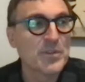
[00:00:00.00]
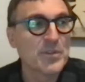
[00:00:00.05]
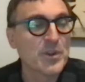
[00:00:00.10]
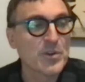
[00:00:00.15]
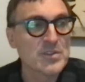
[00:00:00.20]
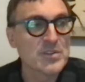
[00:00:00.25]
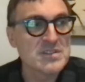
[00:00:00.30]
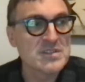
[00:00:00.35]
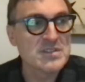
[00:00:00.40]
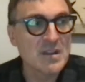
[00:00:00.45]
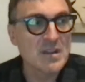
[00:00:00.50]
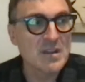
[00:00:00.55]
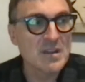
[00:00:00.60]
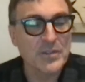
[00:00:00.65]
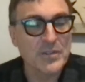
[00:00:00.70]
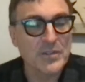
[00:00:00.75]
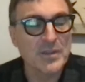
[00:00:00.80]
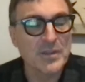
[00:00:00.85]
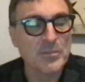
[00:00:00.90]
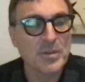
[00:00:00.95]
there is
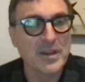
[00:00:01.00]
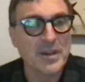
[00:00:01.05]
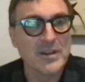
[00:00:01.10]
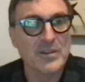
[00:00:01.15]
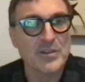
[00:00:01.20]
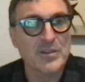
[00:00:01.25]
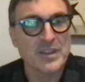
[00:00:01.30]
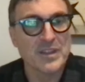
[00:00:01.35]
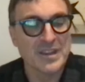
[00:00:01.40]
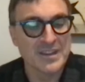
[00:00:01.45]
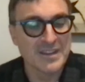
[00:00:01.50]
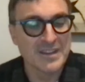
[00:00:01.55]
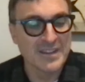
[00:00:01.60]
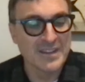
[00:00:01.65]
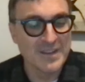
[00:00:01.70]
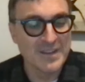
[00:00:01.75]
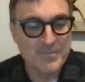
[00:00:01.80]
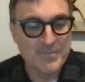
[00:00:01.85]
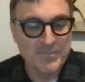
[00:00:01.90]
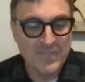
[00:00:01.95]
nothing better
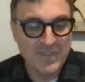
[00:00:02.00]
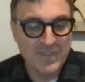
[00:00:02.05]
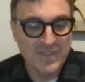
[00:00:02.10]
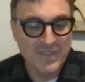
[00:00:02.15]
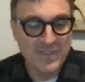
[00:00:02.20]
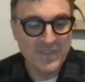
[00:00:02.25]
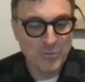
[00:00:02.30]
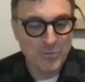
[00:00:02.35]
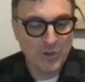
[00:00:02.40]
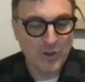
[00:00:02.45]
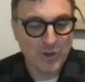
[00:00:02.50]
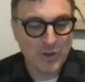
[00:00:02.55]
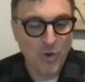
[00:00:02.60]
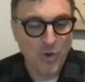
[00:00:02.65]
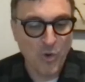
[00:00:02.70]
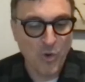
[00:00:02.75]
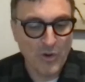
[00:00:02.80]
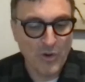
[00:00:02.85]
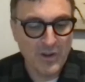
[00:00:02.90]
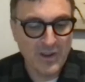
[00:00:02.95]
than
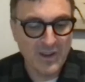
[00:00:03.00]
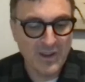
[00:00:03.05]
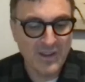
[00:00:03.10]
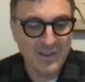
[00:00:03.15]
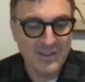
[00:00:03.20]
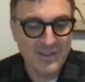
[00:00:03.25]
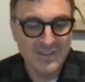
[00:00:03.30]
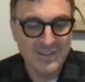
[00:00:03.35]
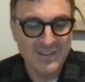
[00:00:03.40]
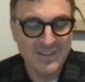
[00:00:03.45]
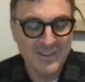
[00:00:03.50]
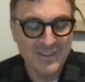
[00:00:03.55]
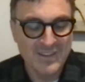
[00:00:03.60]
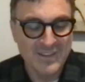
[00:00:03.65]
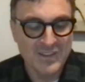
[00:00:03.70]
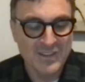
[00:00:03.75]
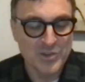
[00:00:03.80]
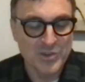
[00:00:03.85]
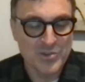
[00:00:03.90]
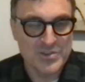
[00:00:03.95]
recording
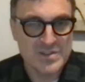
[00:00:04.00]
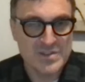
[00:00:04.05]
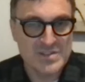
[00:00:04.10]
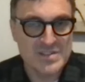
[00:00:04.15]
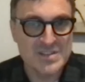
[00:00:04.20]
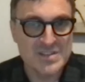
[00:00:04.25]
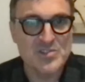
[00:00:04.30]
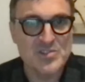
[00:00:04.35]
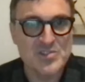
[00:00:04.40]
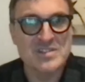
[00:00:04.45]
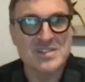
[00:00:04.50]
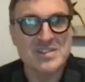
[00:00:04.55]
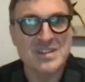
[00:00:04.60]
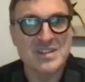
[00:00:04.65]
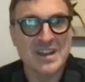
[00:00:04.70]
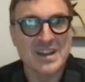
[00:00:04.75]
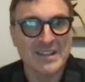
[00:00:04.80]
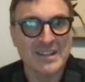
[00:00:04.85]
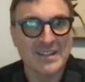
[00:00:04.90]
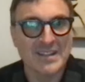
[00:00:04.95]
your
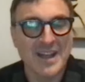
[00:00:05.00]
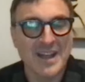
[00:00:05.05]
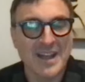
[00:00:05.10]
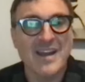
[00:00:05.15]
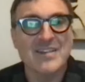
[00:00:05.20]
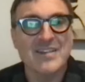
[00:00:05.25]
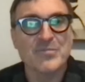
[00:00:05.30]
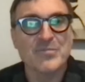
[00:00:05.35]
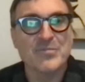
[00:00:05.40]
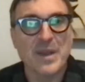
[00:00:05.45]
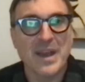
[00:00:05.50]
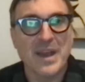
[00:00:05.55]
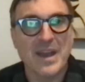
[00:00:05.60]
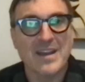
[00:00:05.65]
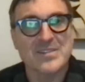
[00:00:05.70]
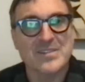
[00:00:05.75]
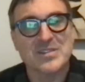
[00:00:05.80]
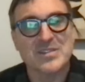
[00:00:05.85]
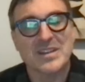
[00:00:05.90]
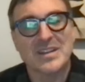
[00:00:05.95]
decisions in a live
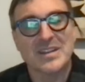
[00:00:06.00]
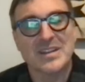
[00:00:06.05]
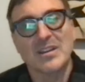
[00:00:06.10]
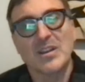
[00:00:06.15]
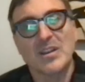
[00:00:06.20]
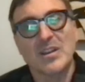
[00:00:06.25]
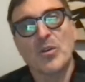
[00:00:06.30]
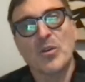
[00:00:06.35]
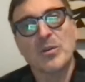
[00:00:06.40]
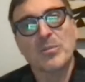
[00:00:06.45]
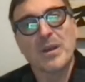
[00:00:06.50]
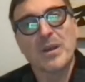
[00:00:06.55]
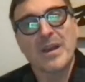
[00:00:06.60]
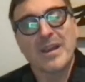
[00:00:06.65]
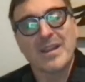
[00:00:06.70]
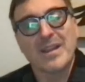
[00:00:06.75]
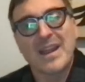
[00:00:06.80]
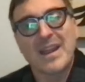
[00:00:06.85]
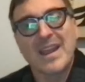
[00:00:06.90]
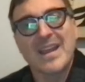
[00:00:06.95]
match and going
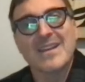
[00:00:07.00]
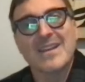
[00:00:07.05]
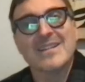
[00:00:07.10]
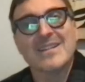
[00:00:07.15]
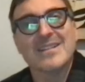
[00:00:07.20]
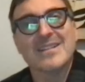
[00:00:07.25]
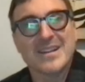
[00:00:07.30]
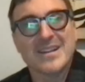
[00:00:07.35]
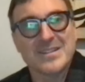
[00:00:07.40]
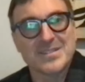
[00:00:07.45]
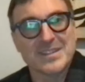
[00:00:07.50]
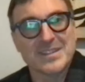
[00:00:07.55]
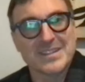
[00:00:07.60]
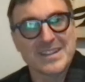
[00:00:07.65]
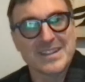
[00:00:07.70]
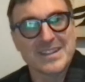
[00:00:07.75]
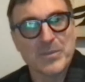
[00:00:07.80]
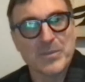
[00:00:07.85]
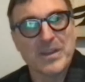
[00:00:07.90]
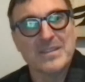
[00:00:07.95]
back and
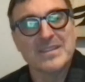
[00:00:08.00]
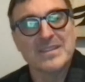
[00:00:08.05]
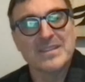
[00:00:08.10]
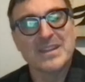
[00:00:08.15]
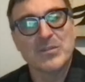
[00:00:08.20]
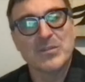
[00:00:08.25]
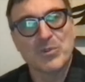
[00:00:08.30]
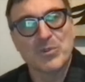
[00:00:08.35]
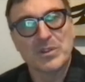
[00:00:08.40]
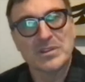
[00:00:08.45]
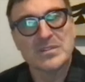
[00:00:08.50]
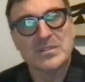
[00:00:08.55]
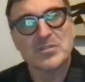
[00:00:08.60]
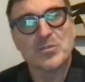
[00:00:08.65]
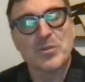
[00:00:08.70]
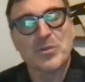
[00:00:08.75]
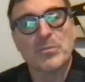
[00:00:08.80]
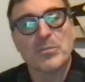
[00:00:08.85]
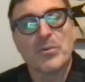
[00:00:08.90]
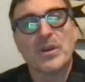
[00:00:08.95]
analyzing them, and then really
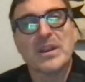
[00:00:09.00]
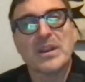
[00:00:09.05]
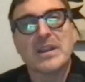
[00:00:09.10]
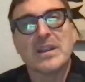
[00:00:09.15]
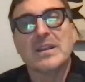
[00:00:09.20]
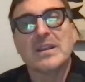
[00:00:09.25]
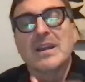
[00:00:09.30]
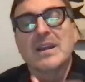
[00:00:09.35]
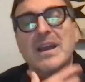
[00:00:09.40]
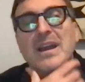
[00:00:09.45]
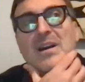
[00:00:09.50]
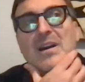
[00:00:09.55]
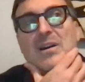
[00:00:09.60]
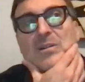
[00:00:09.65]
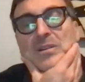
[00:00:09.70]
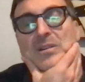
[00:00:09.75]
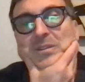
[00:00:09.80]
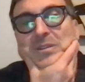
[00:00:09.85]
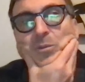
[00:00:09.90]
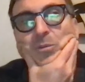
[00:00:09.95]
sort of breaking
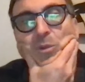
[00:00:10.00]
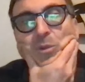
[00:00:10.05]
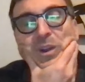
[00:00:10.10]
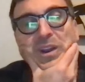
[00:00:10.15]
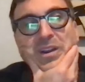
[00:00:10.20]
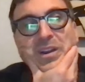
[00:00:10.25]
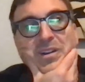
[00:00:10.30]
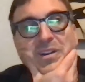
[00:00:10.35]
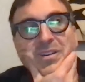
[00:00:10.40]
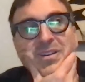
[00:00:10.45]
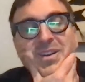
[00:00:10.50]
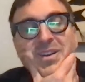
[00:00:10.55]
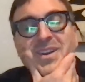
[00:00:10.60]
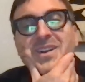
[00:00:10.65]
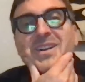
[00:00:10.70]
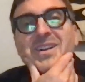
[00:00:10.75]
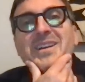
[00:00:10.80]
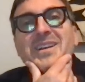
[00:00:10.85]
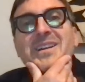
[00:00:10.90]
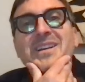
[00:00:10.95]
down where
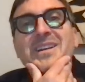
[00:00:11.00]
